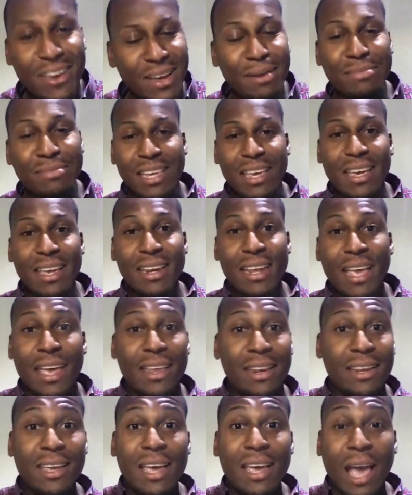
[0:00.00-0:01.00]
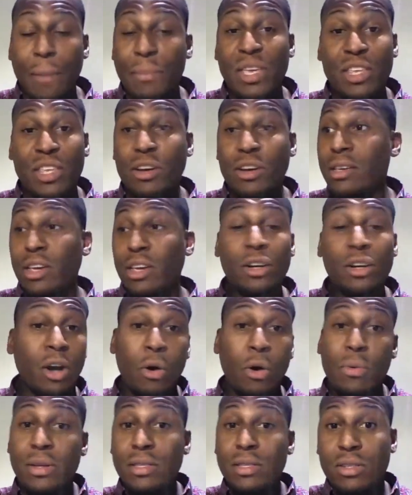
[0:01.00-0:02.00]
I'm saying? And I mean, you're you're
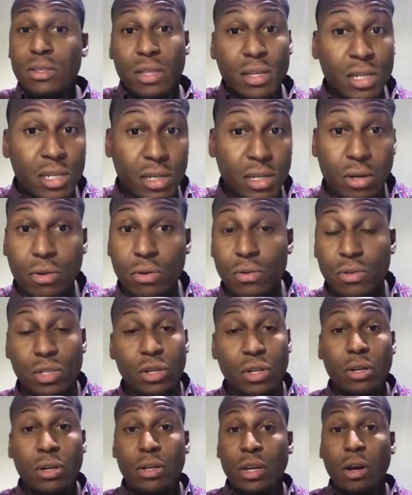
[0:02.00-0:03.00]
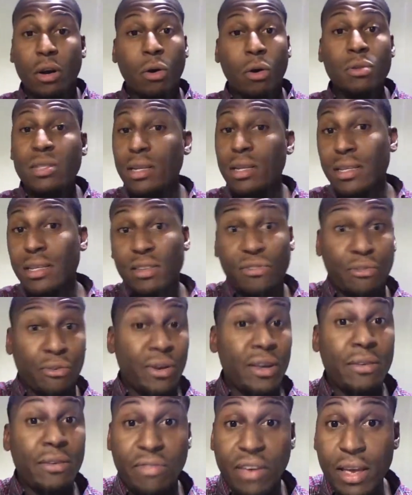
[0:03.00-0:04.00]
going to these shows. You're you're hosting these
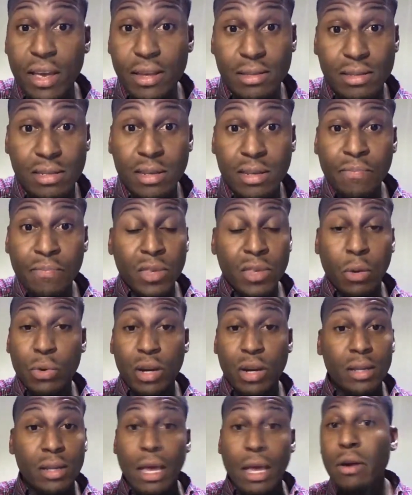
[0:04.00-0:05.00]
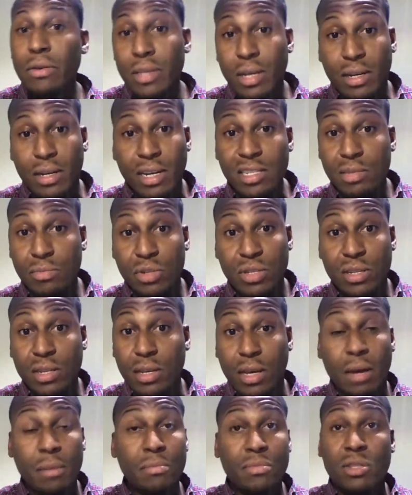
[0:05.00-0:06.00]
free events where you're allowing your customer to
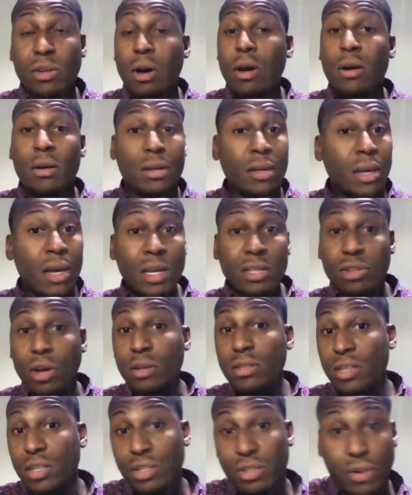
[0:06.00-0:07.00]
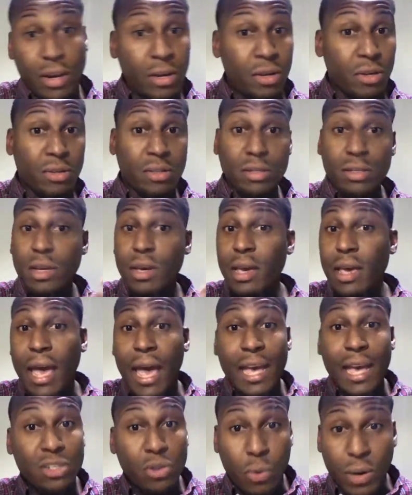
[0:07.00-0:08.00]
come talk talk to the traders
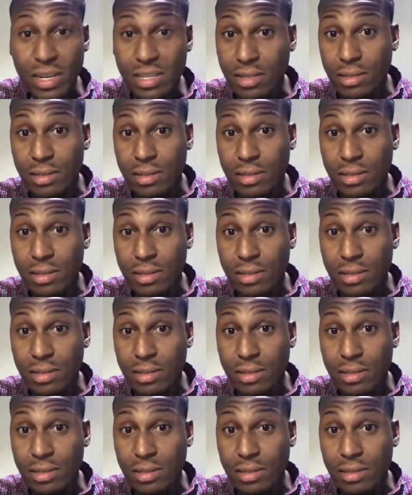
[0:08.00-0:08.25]
ask yeah we,